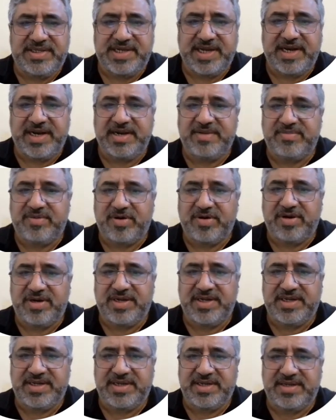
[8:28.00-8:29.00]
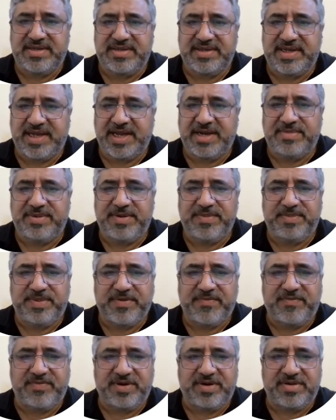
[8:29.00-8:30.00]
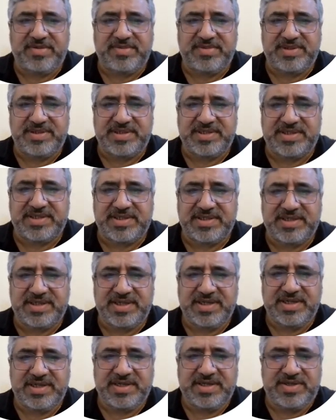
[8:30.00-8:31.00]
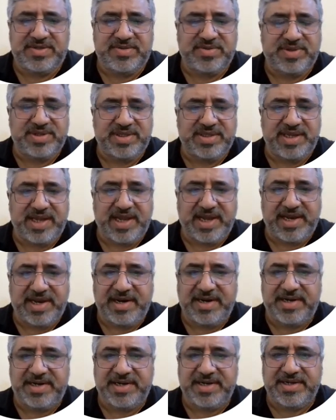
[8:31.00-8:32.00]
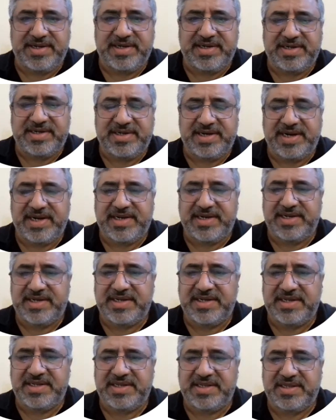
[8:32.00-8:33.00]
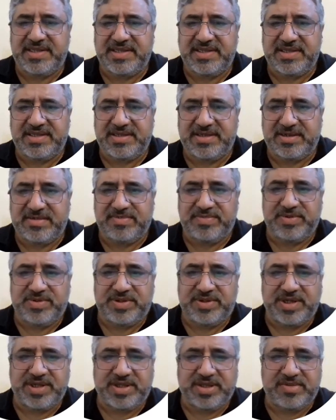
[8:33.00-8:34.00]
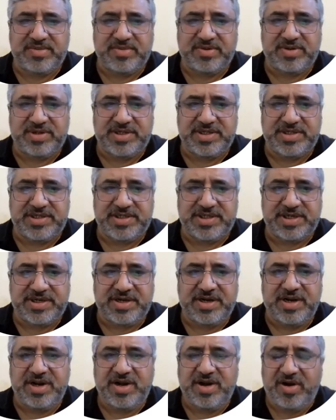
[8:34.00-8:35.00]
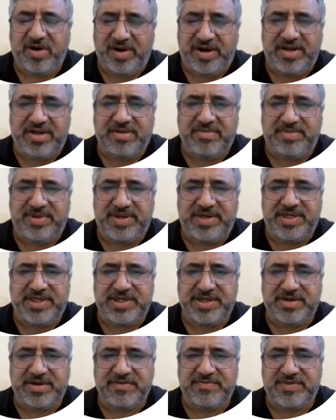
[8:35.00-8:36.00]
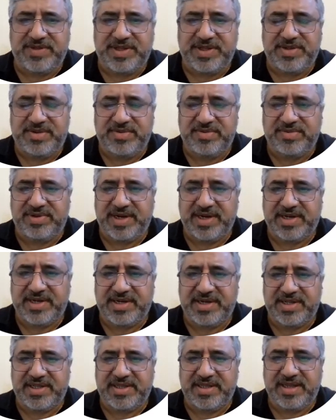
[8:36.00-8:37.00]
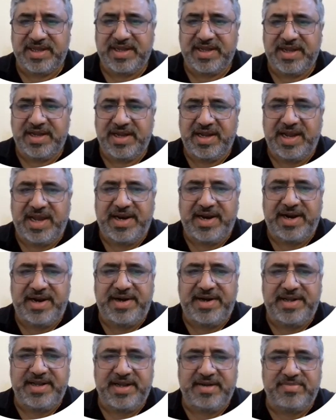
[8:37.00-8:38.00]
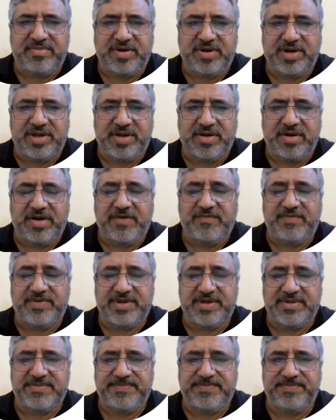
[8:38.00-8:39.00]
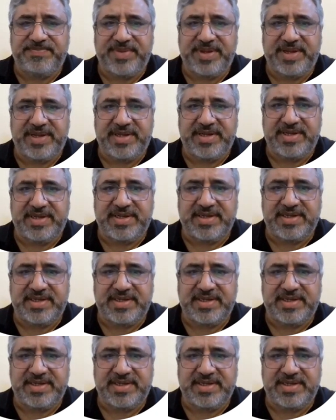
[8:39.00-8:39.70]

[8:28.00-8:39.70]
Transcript: Channel modeling can be performed using analytical techniques, computer simulation, or a combination of these two techniques. Analytical model often make